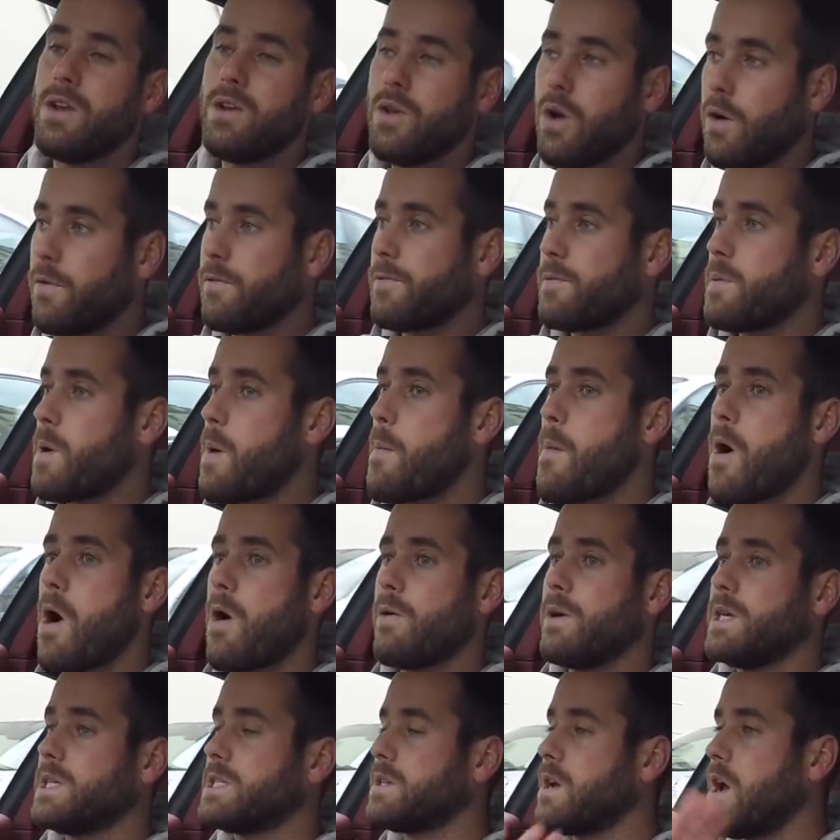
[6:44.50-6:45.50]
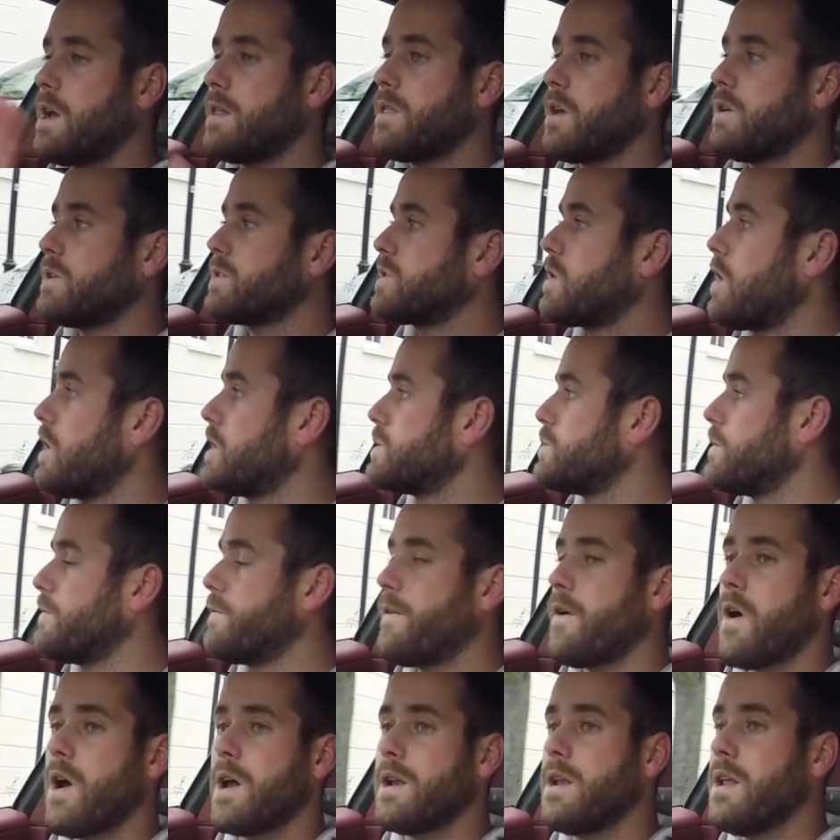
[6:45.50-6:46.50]
Not from Amari's side, those guys were
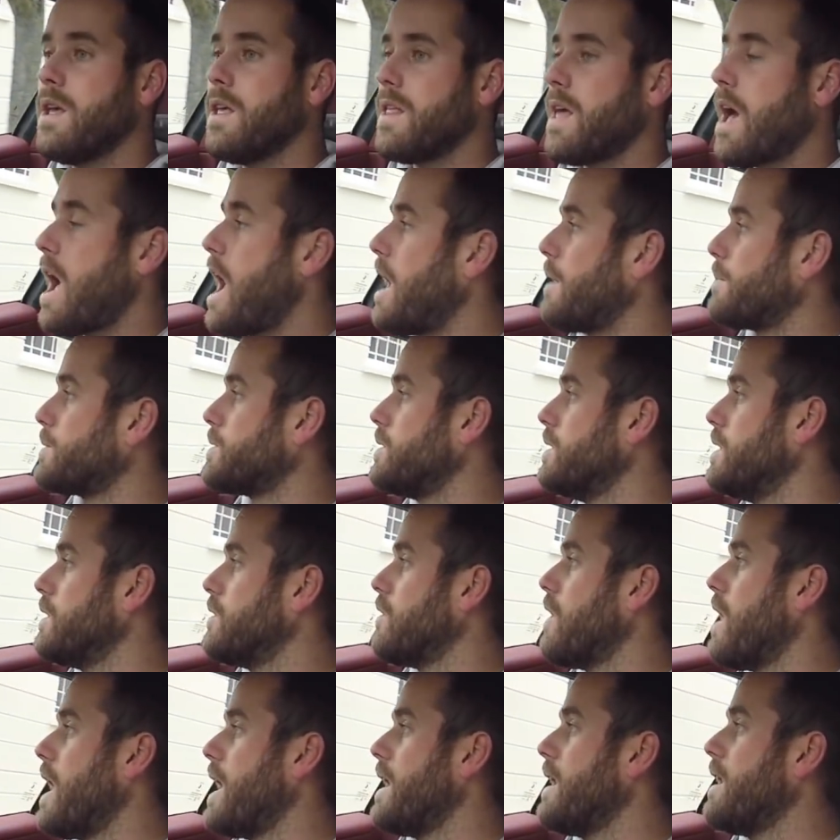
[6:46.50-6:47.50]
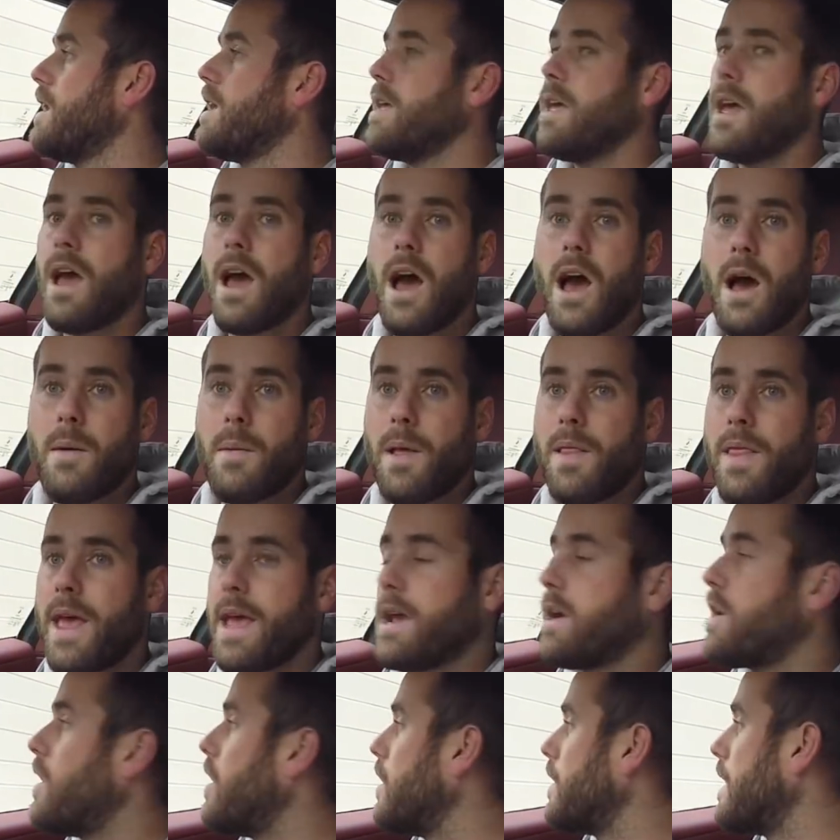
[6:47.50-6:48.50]
fine, absolutely great, and they
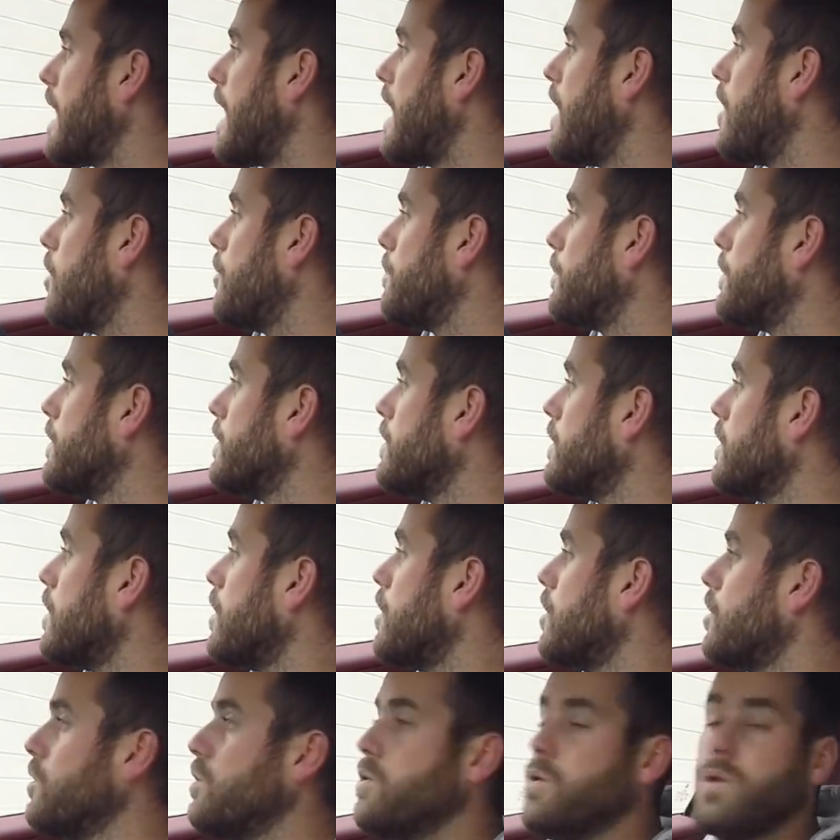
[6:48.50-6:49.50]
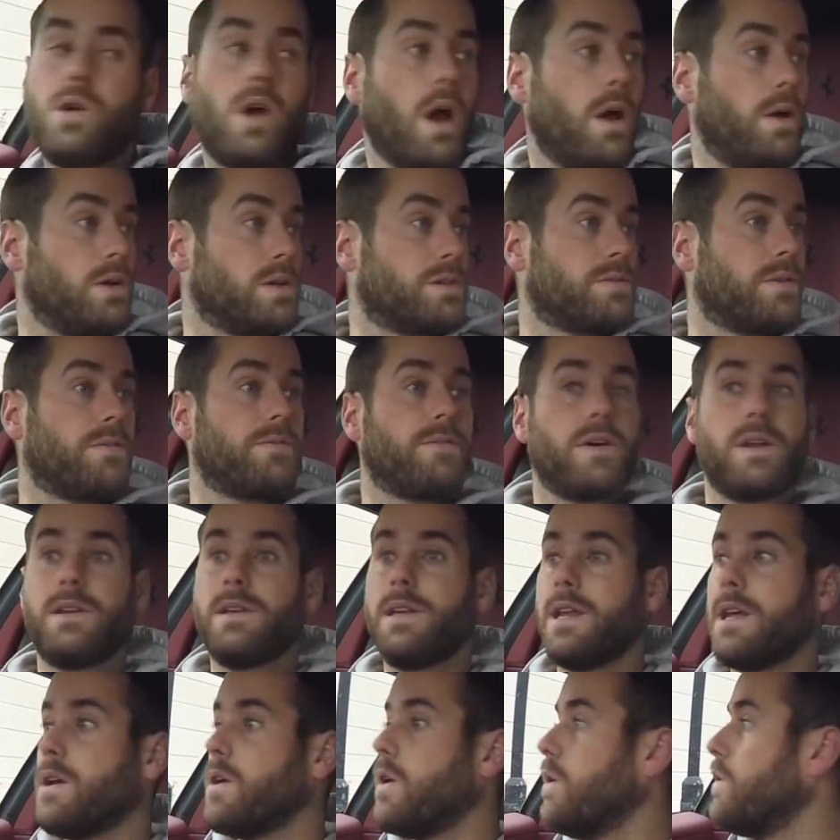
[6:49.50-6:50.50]
can't help who goes for
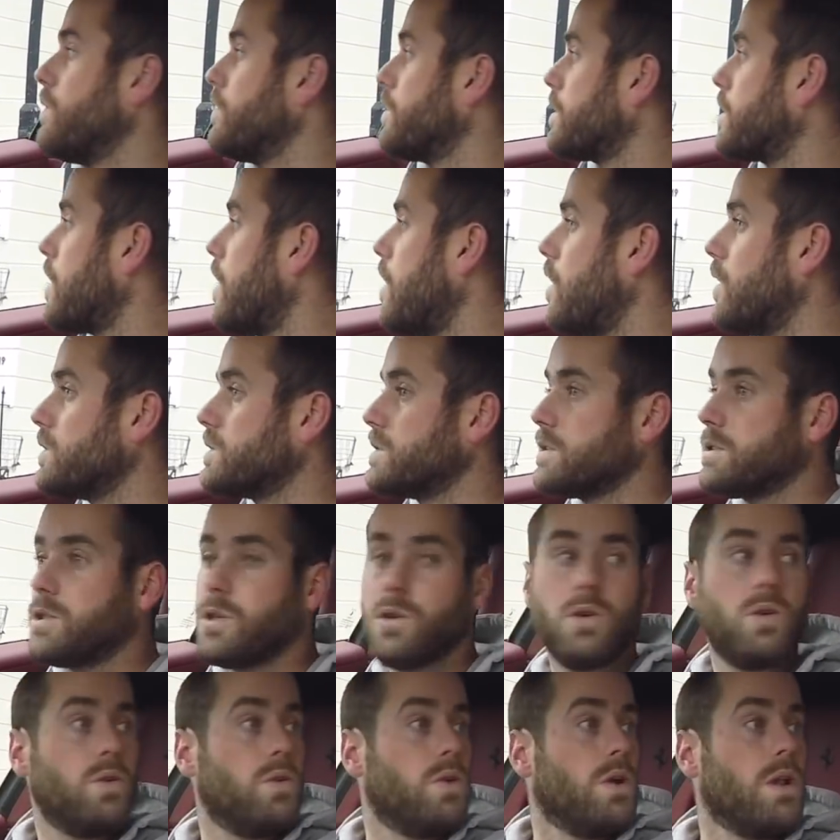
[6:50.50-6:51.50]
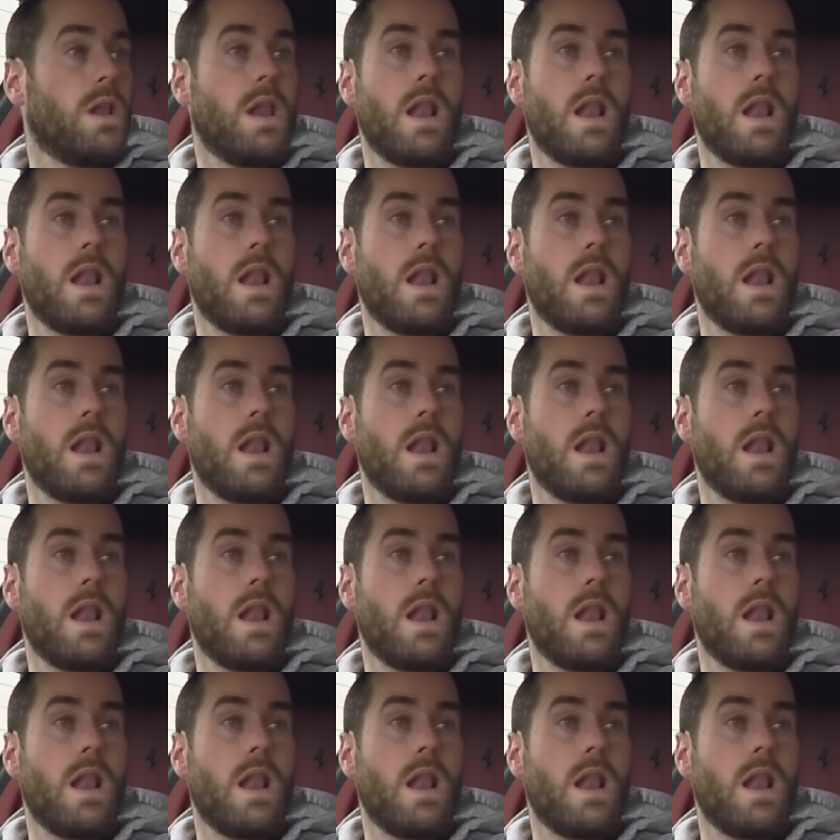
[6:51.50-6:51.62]
funding on the cars at all.